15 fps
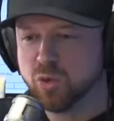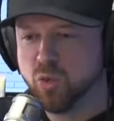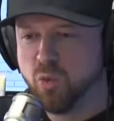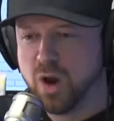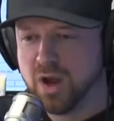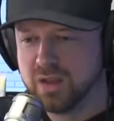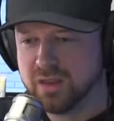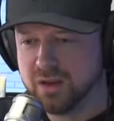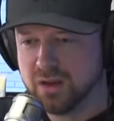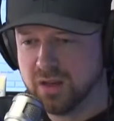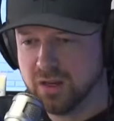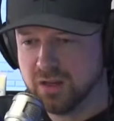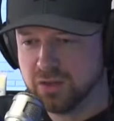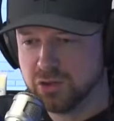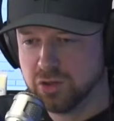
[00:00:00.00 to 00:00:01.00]
would want their
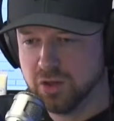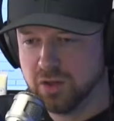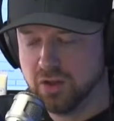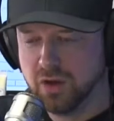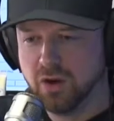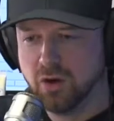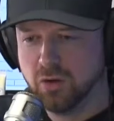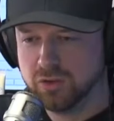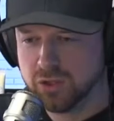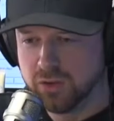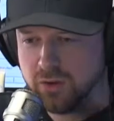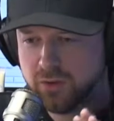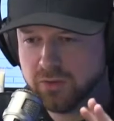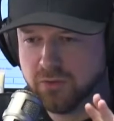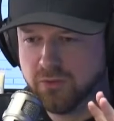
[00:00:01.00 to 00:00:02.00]
kids, they go, it's
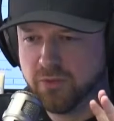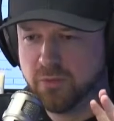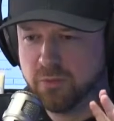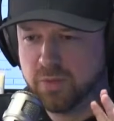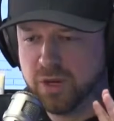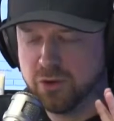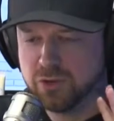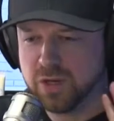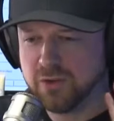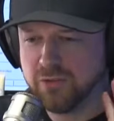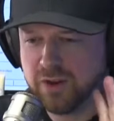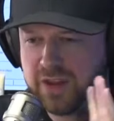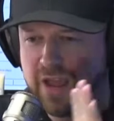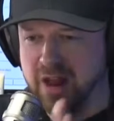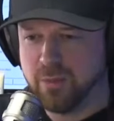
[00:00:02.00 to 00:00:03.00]
music,
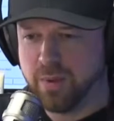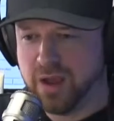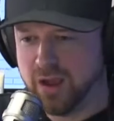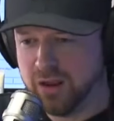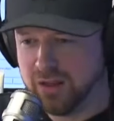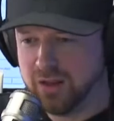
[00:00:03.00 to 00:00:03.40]
forget about it.